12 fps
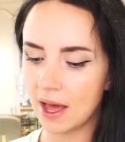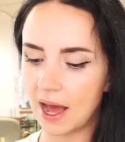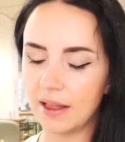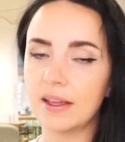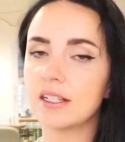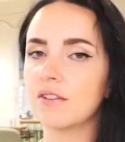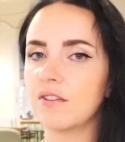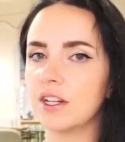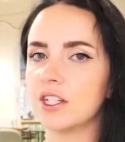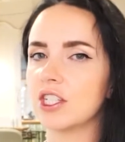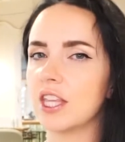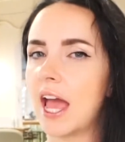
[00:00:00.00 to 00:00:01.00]
I like to
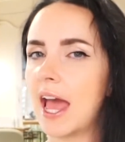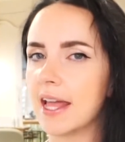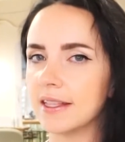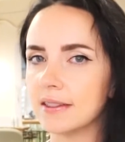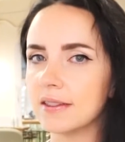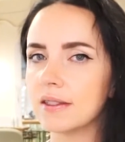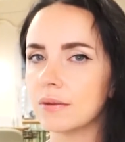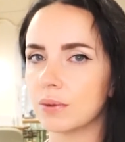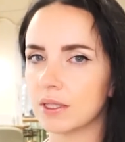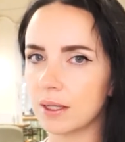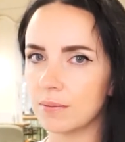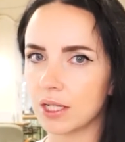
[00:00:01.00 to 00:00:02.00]
finish the ends
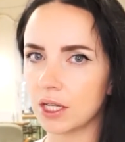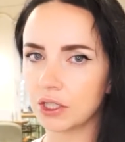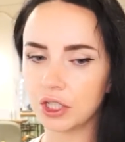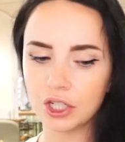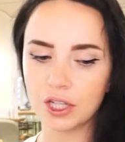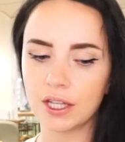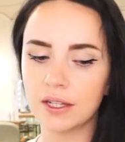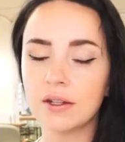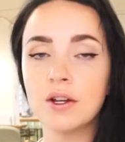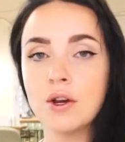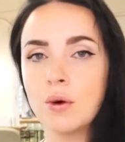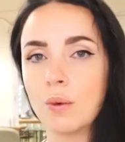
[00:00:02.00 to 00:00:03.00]
once I'm done curling
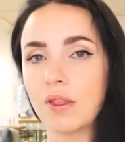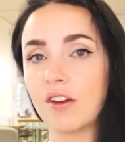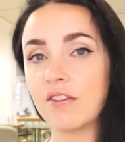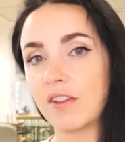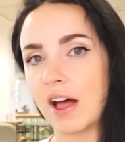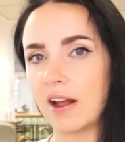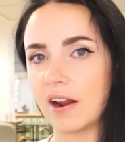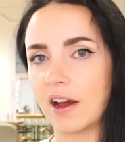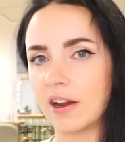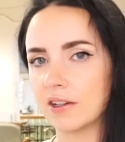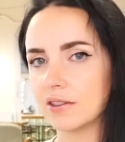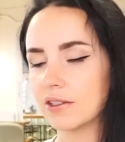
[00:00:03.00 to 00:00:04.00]
with a flat
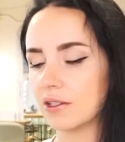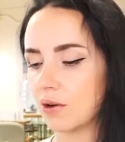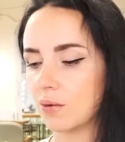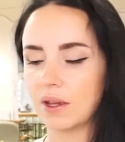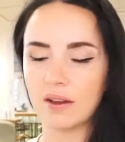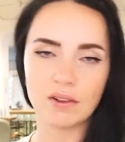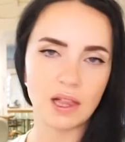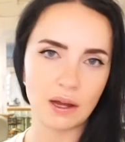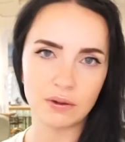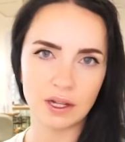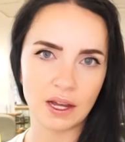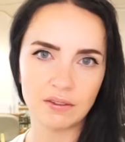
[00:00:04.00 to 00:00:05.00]
iron. So we have
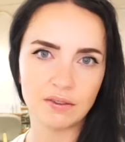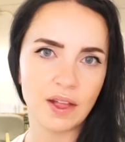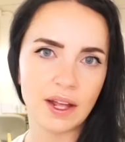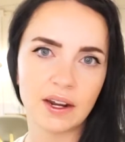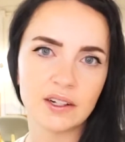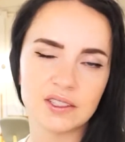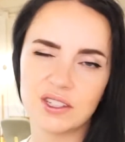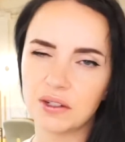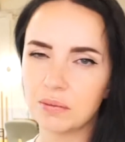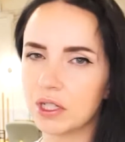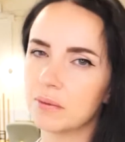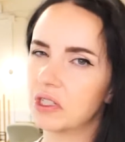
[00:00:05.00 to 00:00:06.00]
Cloud9 flat irons, you can
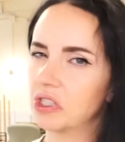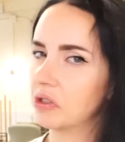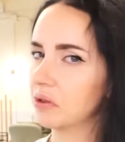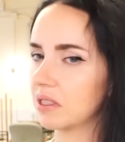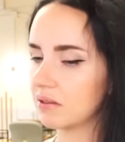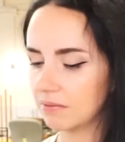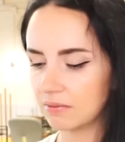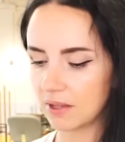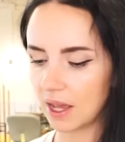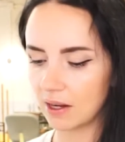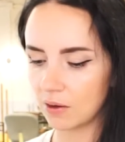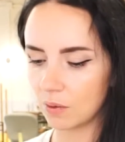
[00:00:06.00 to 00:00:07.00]
pretty much use
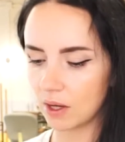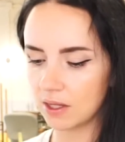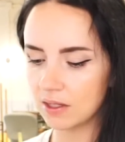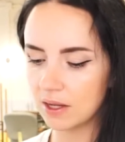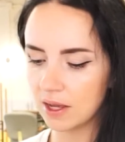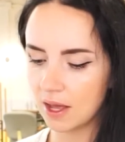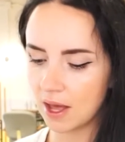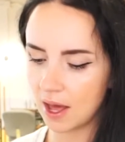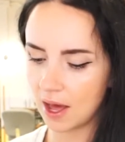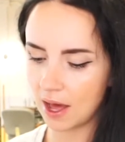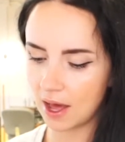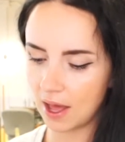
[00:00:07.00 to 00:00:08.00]
anyone.
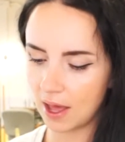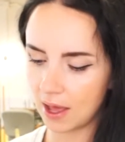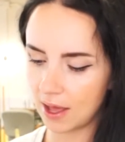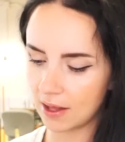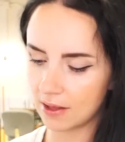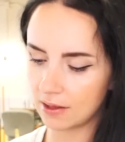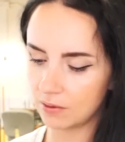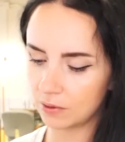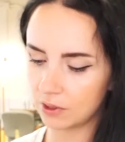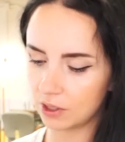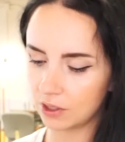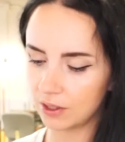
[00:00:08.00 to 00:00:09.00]
And
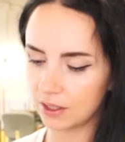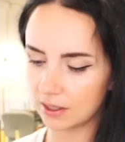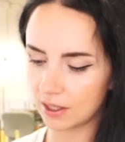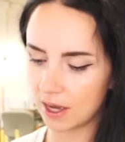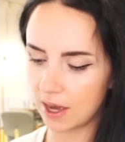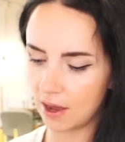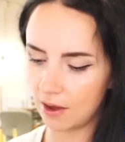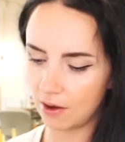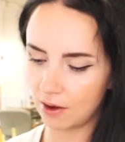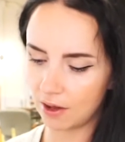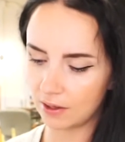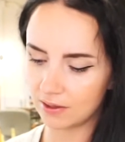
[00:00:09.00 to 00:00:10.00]
we'll turn this guy
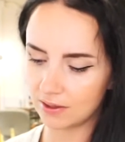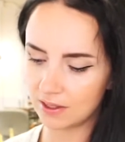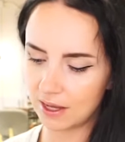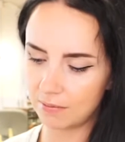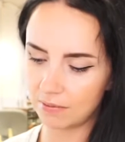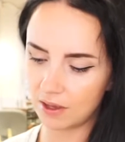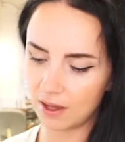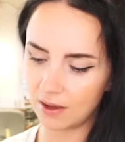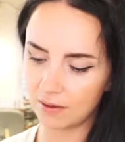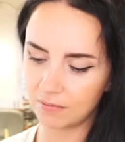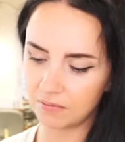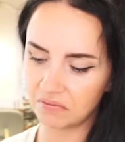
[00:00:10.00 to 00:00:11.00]
on, same
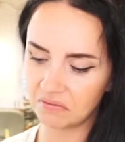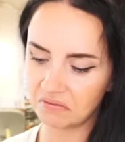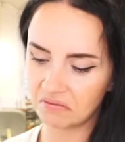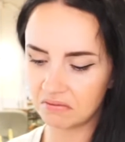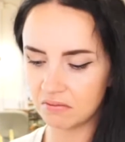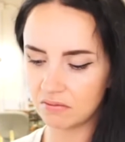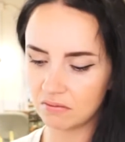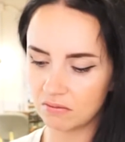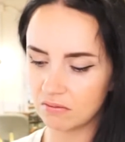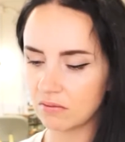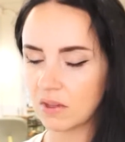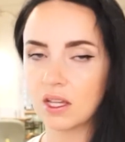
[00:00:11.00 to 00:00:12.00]
thing,
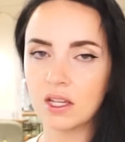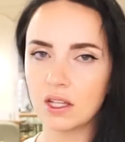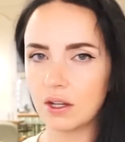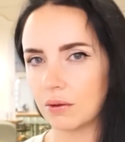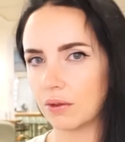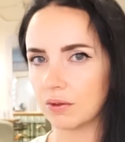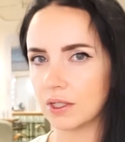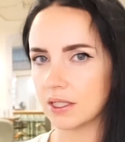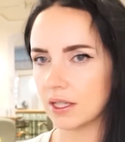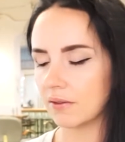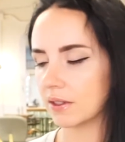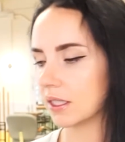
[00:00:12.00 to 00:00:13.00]

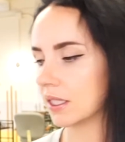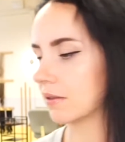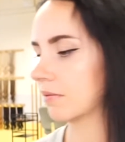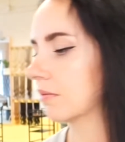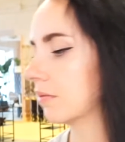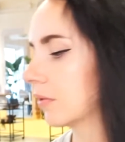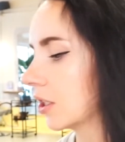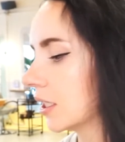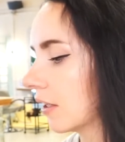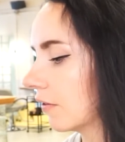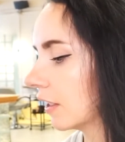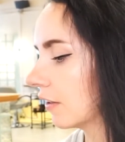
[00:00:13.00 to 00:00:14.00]
370,
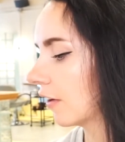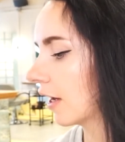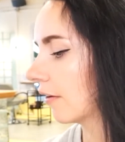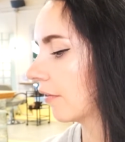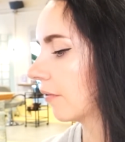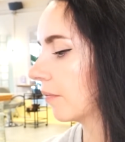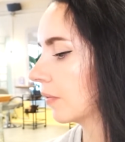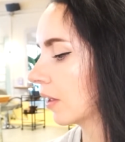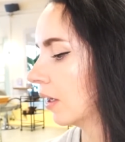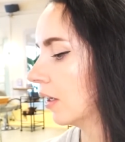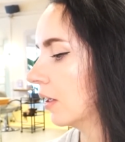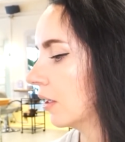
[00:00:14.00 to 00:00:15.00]
375.
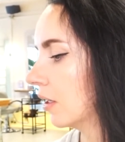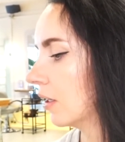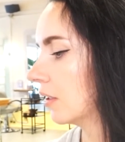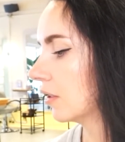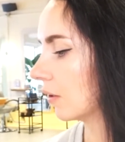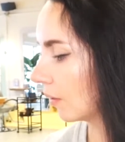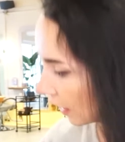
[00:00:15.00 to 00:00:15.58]
So we'll